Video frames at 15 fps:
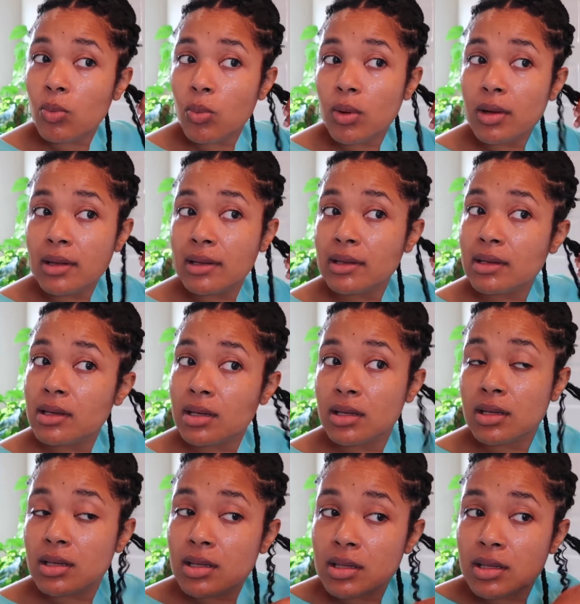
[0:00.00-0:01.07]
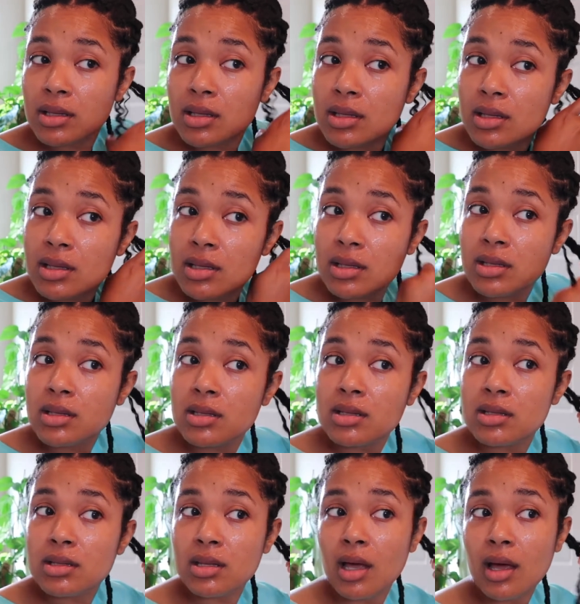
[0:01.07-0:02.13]
One
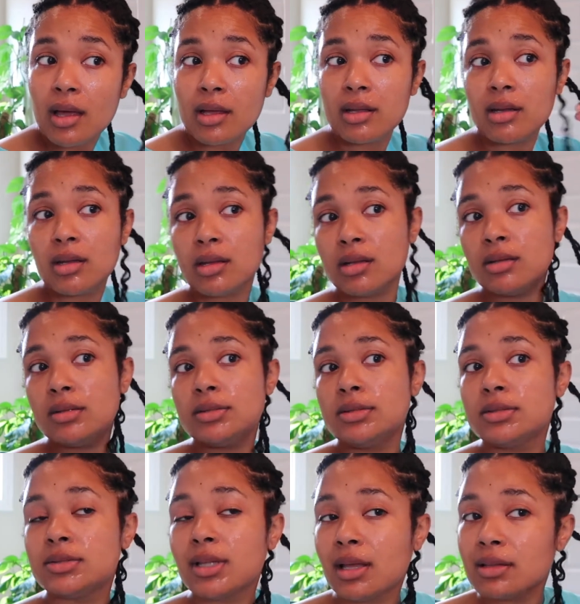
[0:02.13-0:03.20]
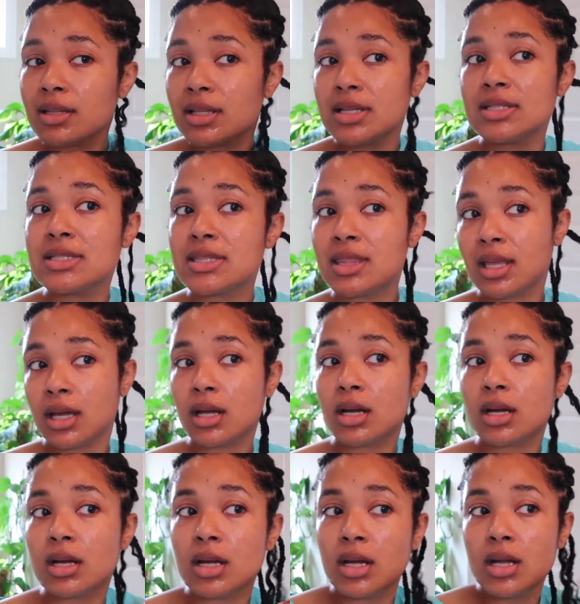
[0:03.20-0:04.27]
side. Now that it's
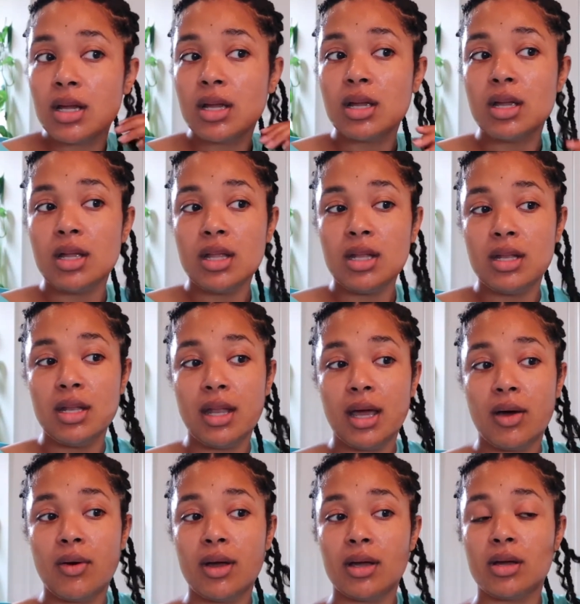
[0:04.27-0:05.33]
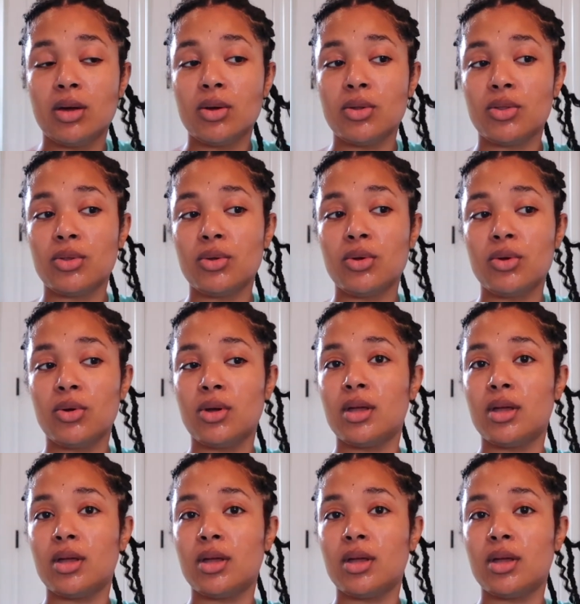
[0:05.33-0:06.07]
there, now I go through